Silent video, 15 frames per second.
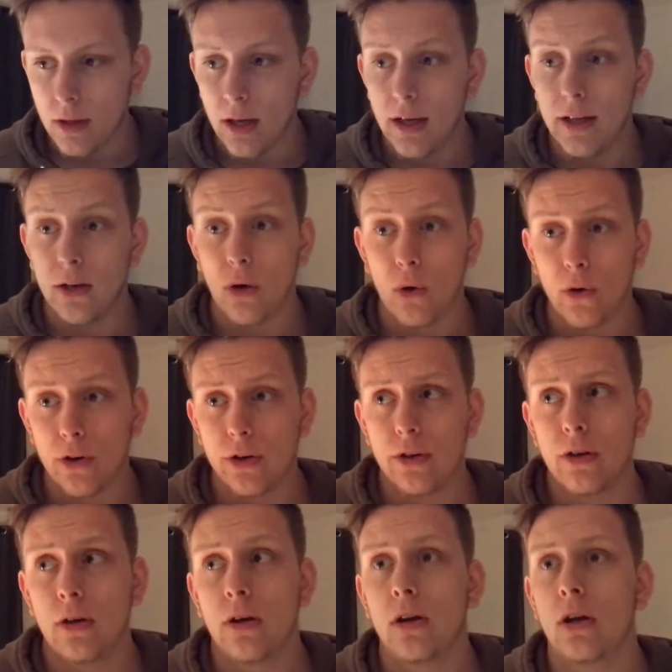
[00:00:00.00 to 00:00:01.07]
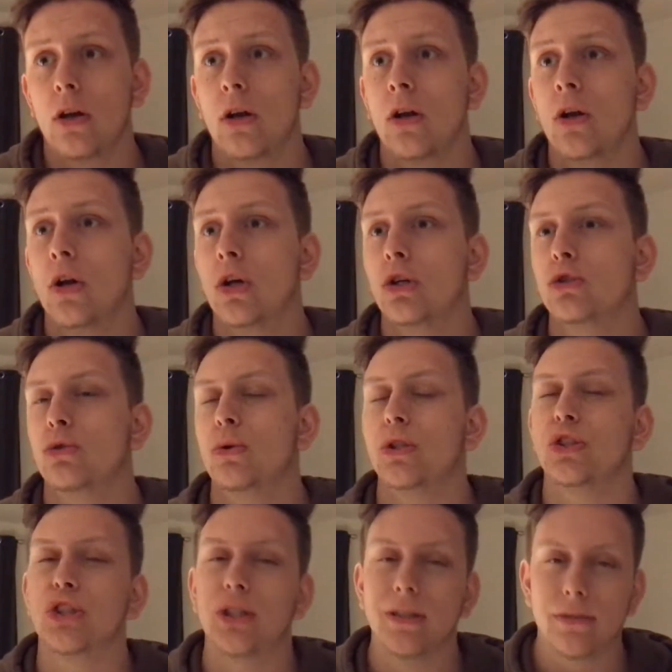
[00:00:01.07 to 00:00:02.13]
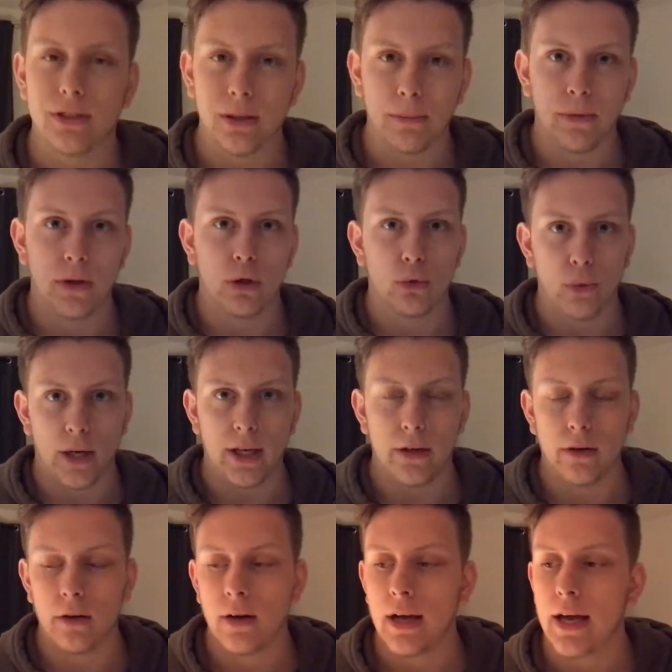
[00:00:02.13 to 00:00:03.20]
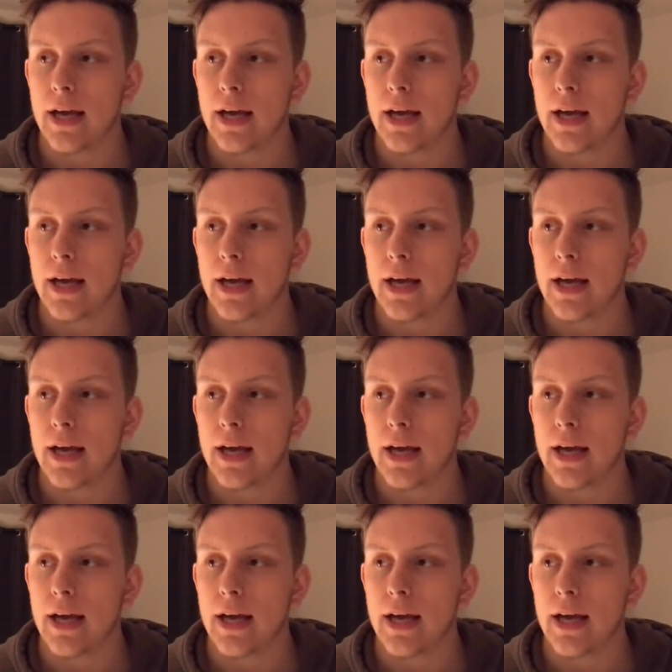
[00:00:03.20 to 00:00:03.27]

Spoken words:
in order to achieve something greater,